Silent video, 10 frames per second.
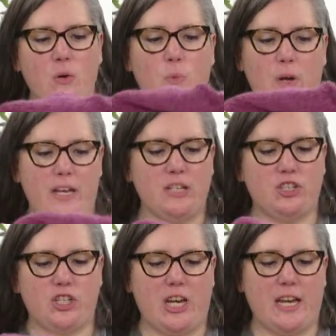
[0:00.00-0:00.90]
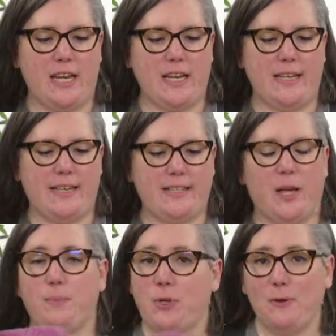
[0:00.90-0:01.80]
which is
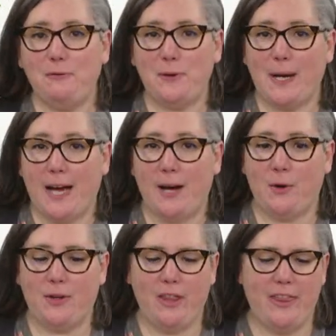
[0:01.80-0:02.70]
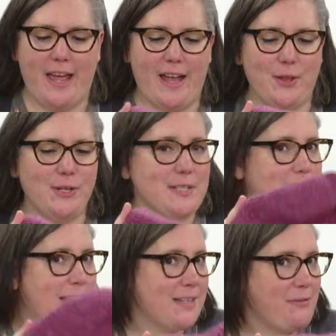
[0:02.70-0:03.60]
a beautiful cowl that looks kind